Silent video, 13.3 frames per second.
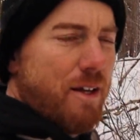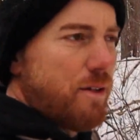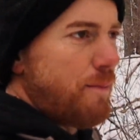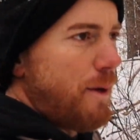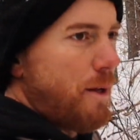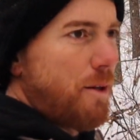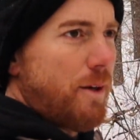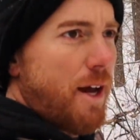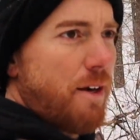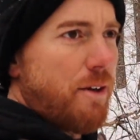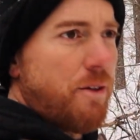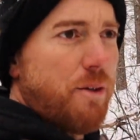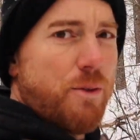to me, they're
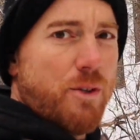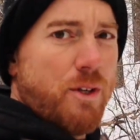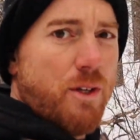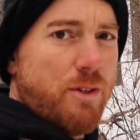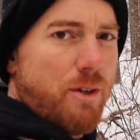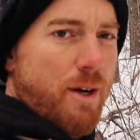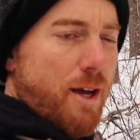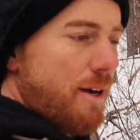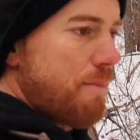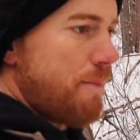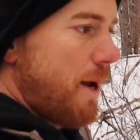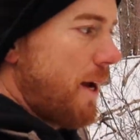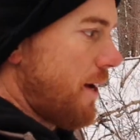not a nuisance, they're not
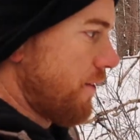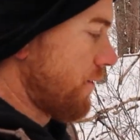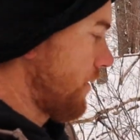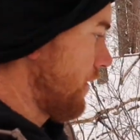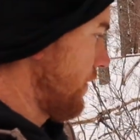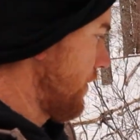a pest.